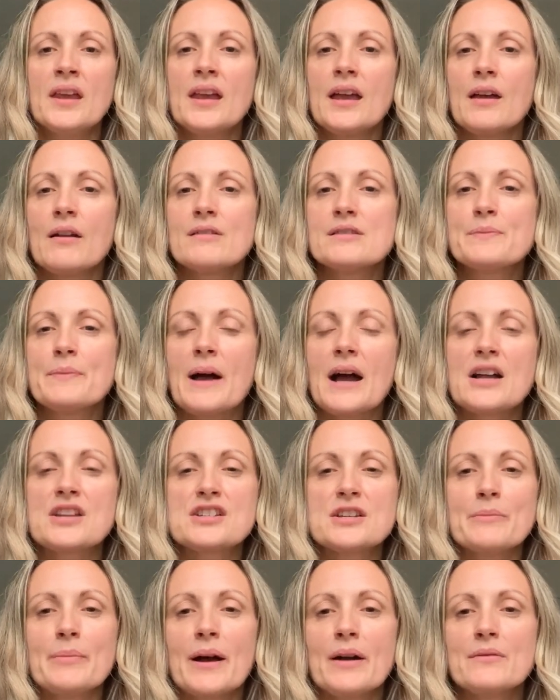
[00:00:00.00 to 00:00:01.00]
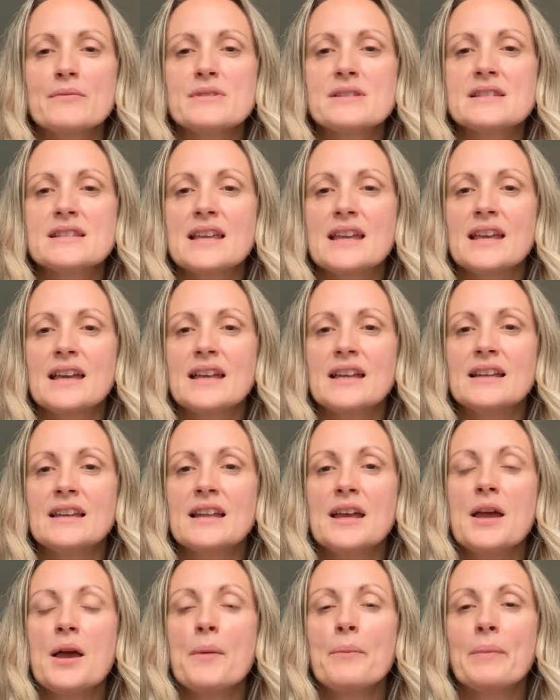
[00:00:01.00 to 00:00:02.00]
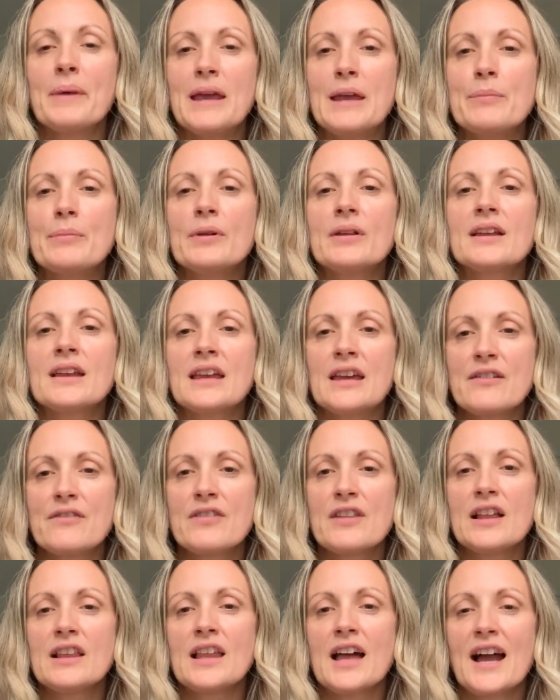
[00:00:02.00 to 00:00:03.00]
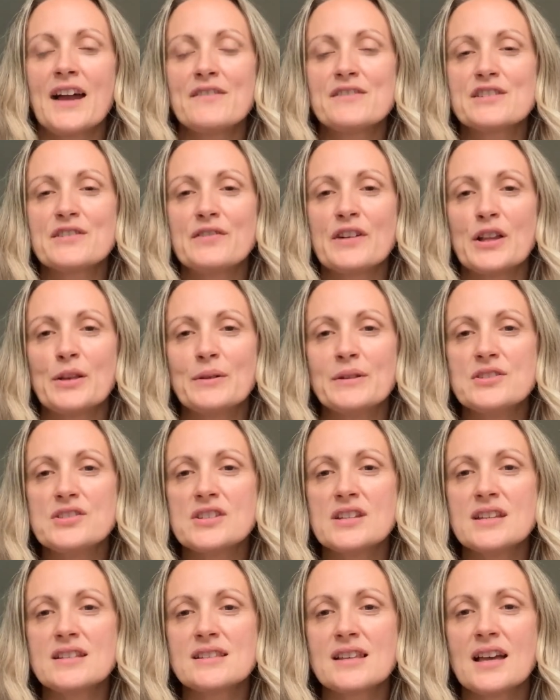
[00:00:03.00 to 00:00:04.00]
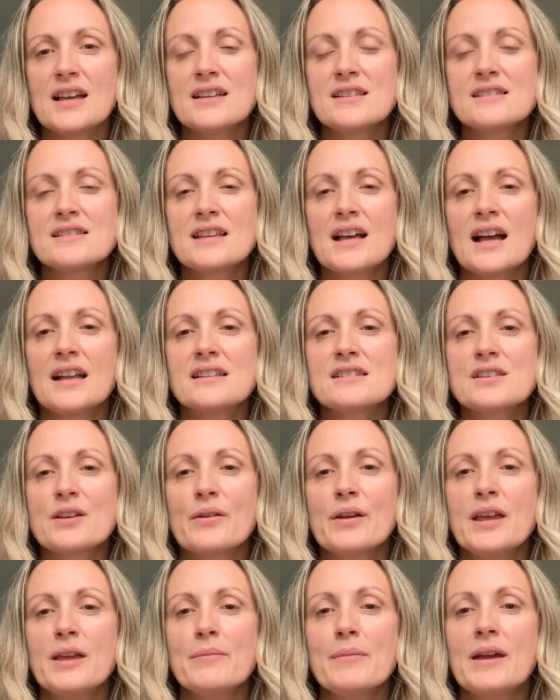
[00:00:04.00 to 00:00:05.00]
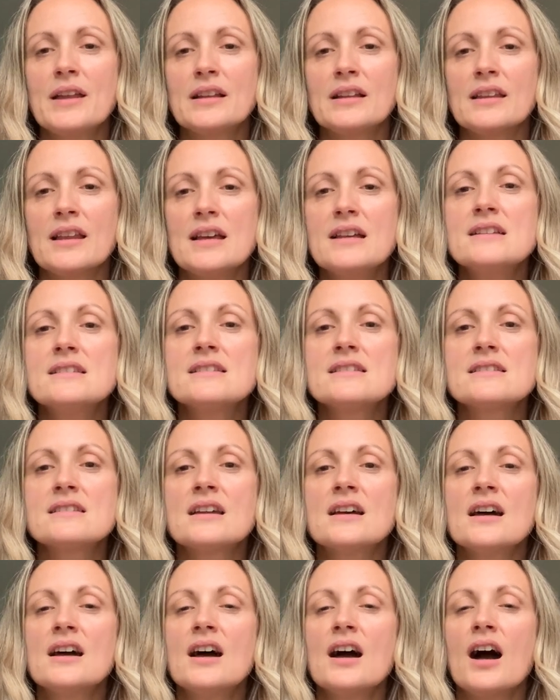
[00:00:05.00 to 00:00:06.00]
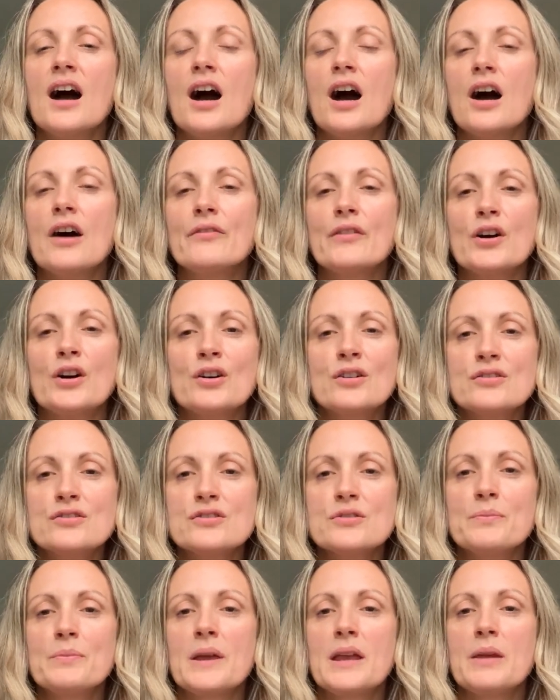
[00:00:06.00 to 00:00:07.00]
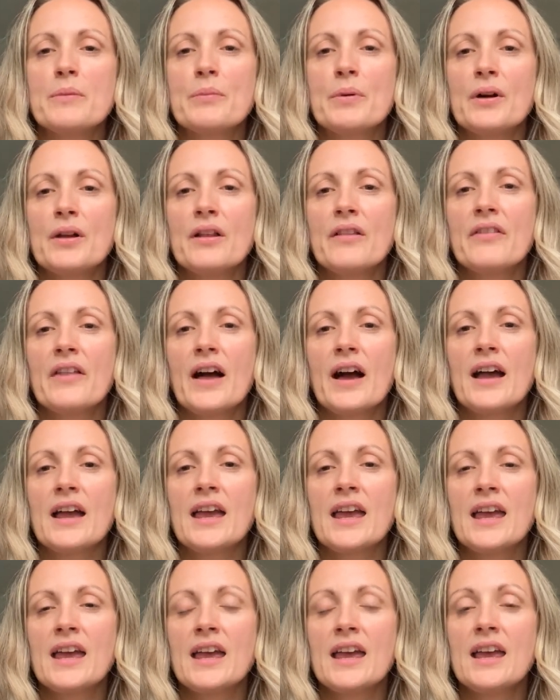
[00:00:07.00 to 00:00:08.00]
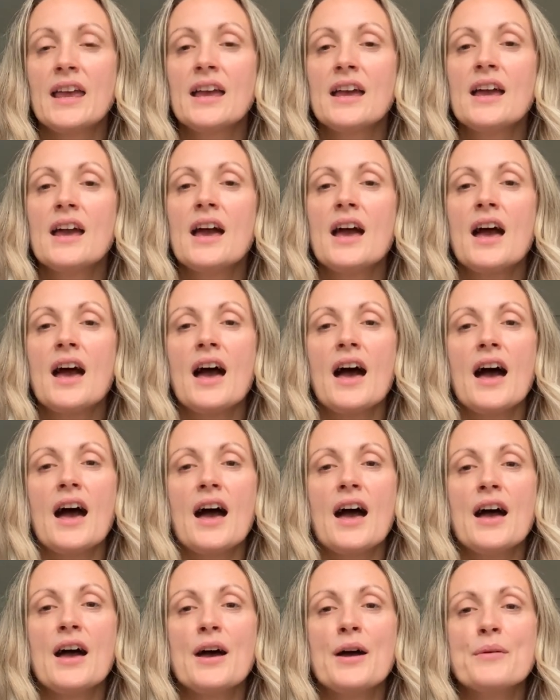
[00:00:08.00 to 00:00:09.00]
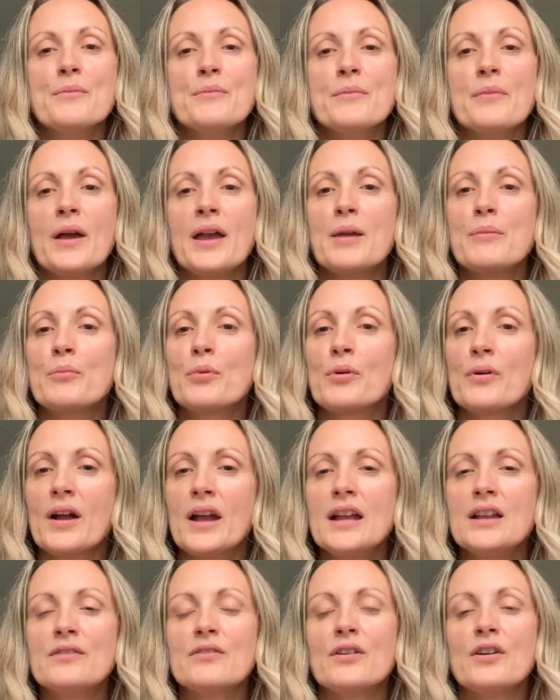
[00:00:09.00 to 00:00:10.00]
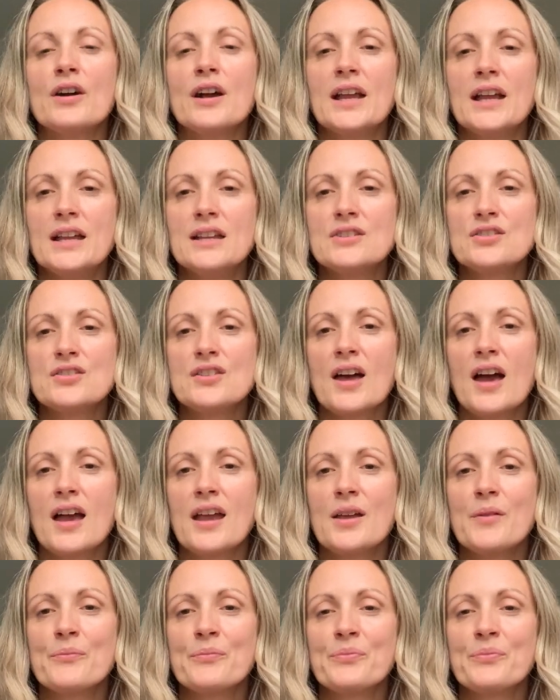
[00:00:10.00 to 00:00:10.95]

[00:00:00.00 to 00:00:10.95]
he was passionate about seeing people give their lives to following Jesus. And so he made a list of one hundred people that he, um, he prayed for each day,